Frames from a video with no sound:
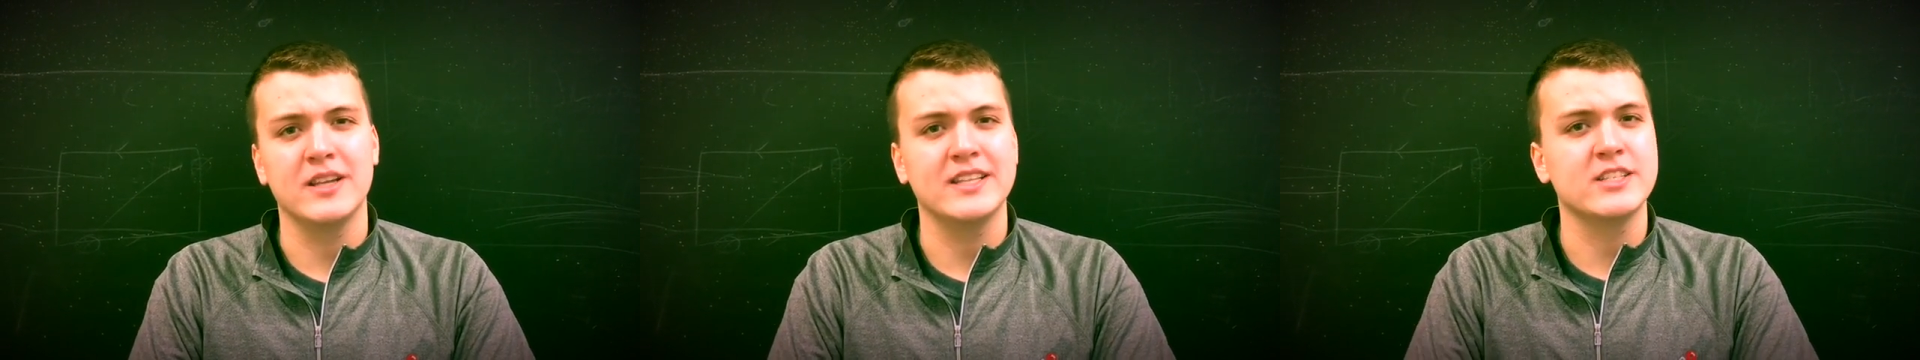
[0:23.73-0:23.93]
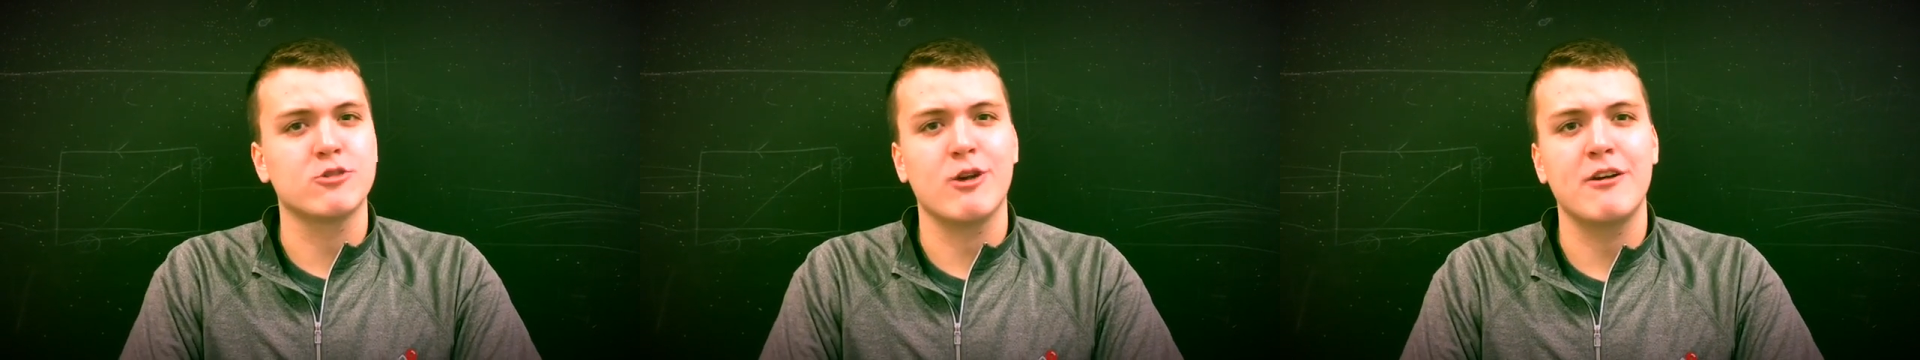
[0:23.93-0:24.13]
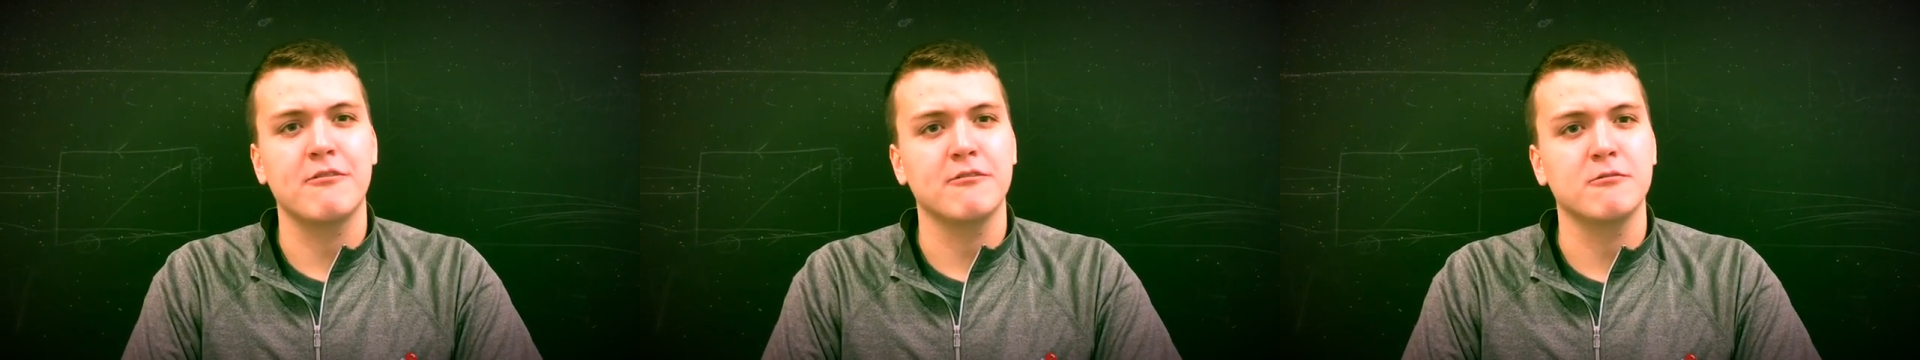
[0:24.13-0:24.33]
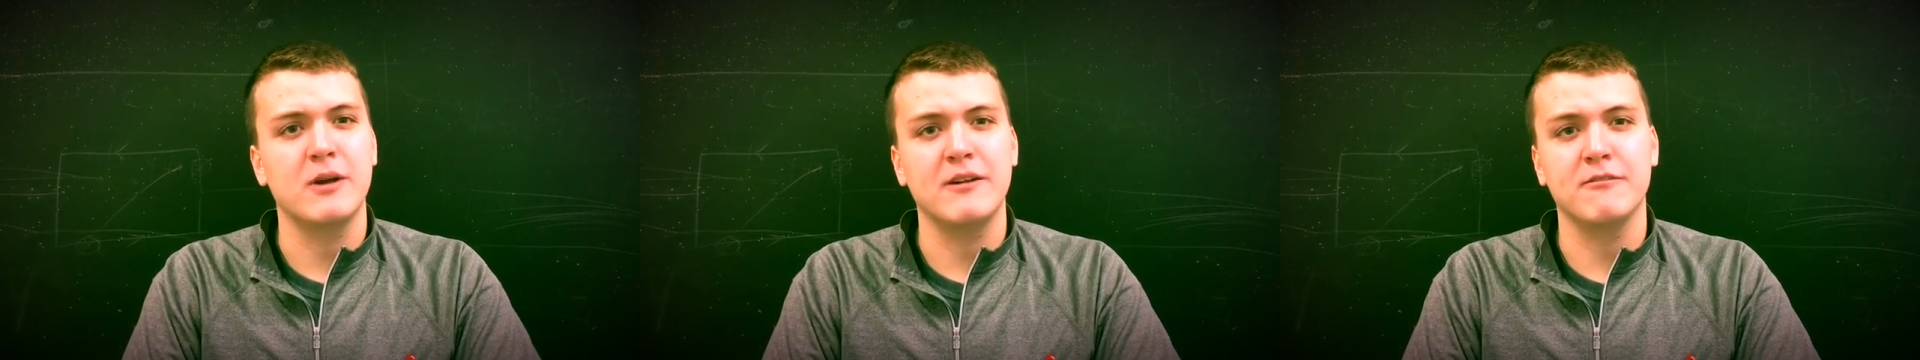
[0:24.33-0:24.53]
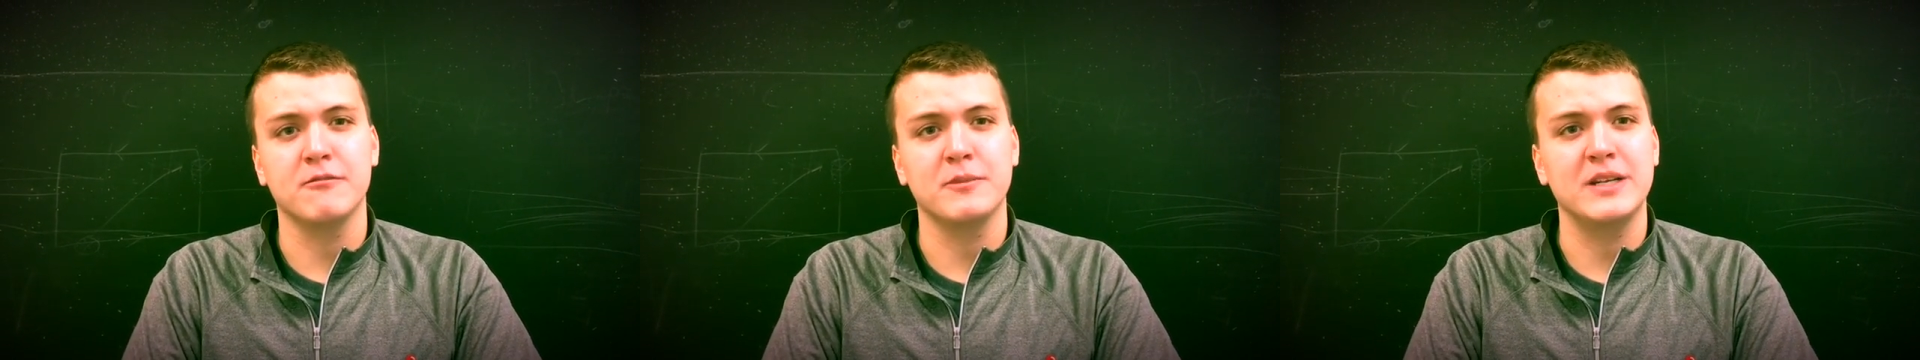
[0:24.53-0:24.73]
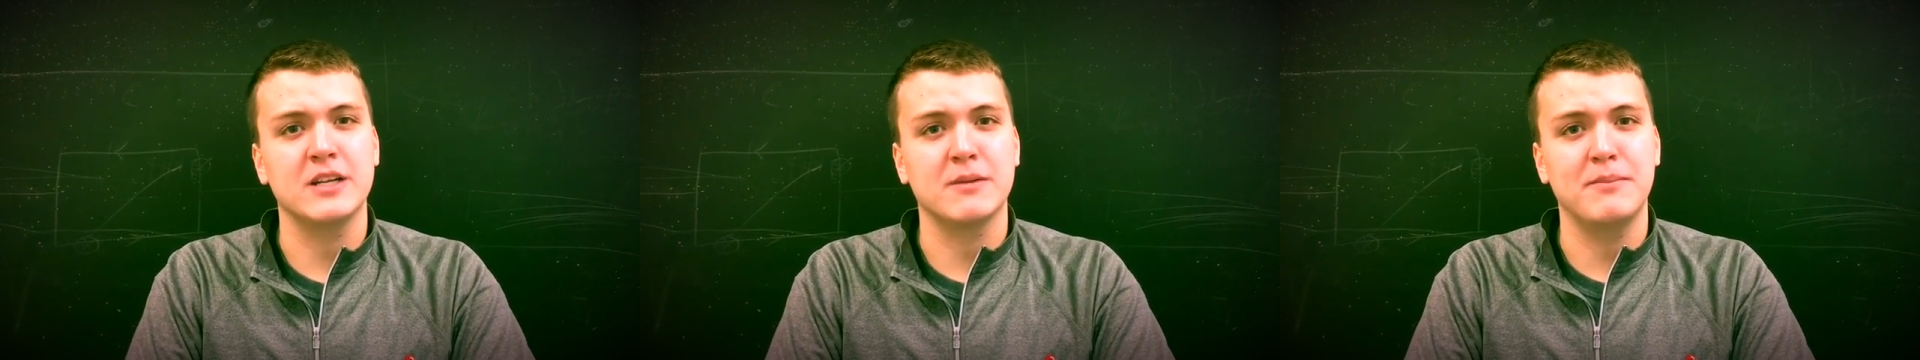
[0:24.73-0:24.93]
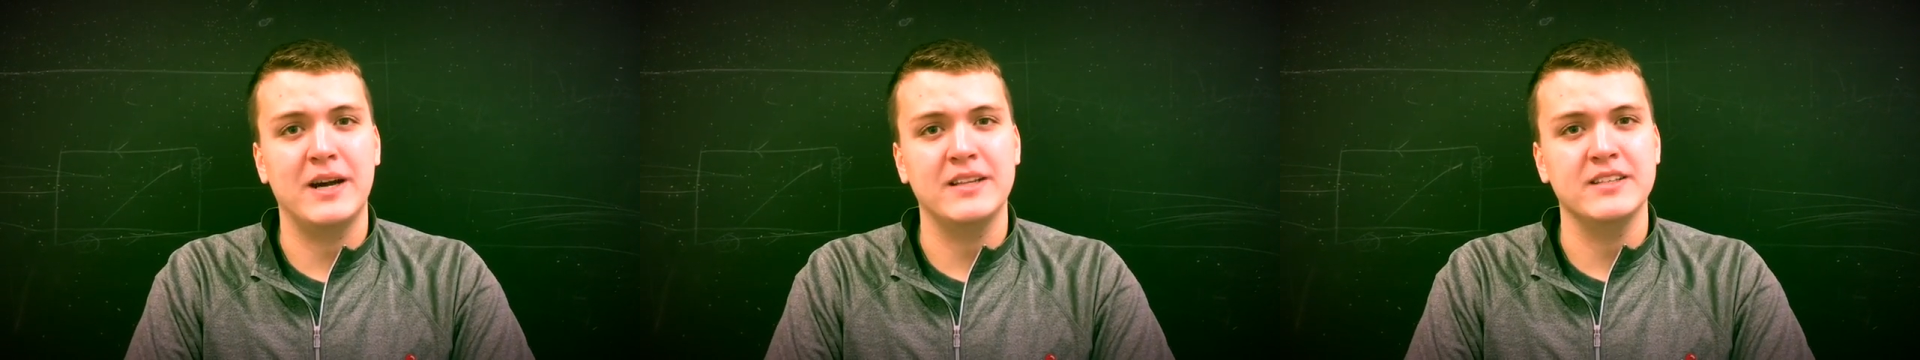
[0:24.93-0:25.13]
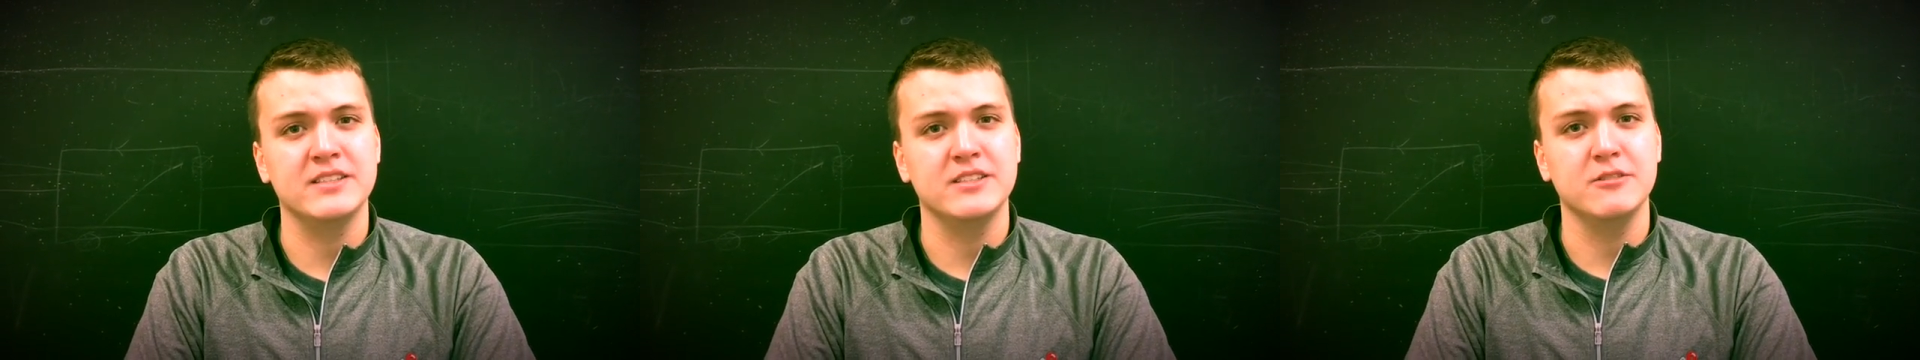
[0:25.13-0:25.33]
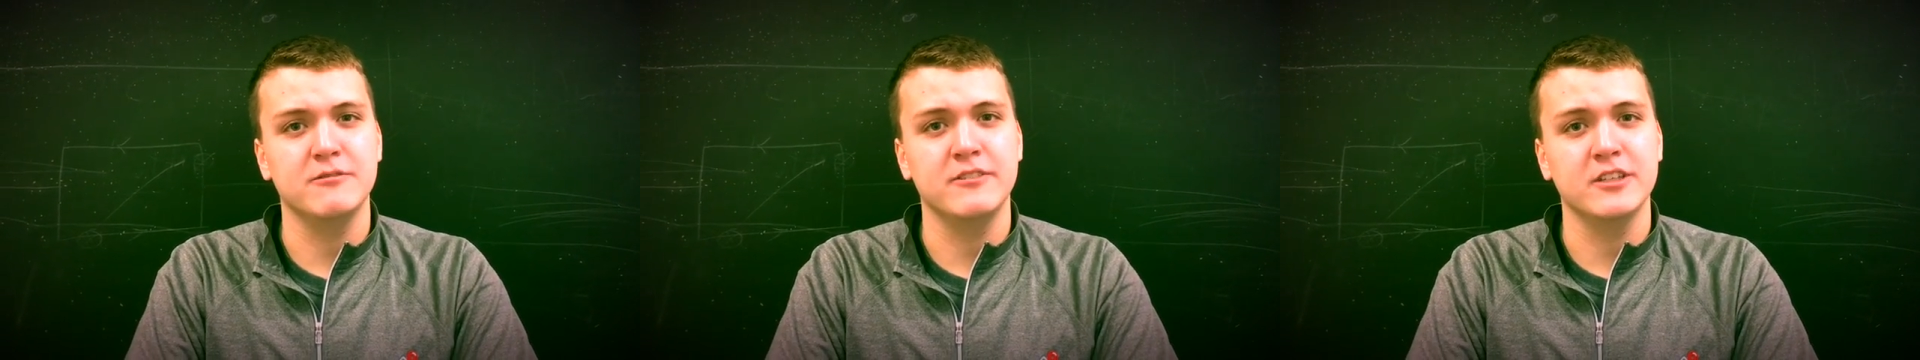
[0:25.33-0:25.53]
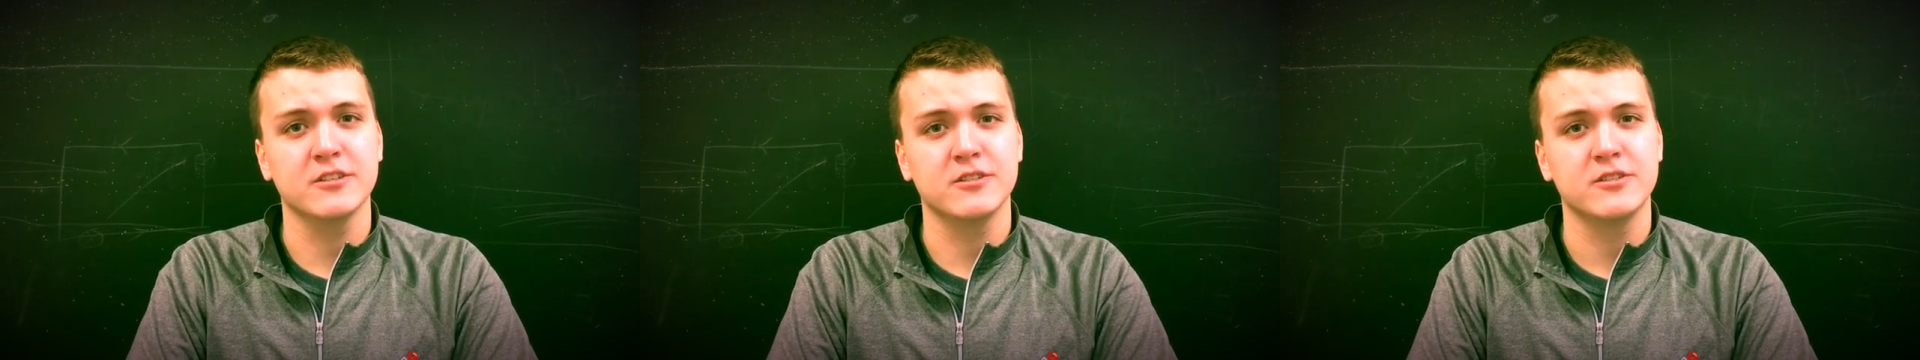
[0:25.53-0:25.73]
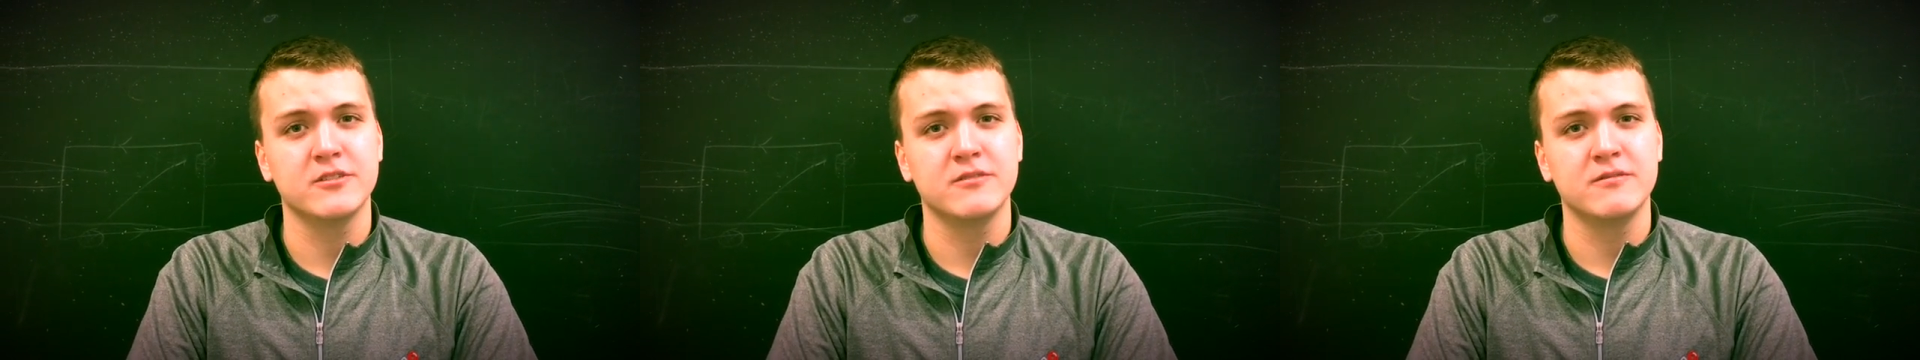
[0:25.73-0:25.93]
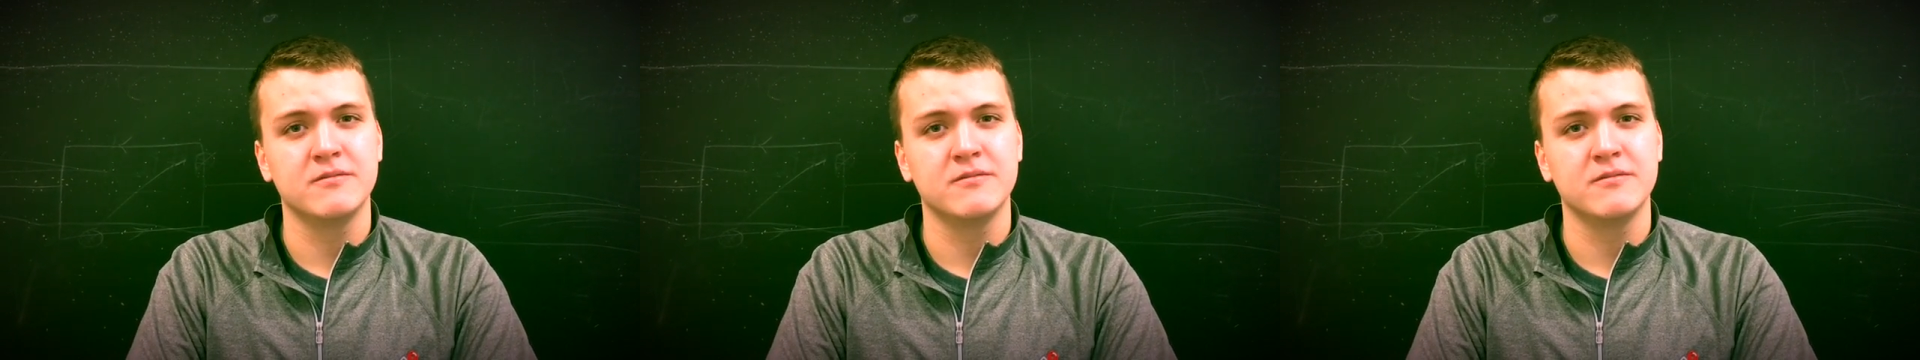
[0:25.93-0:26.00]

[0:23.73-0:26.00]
and it's a great way for me to combine these two fields.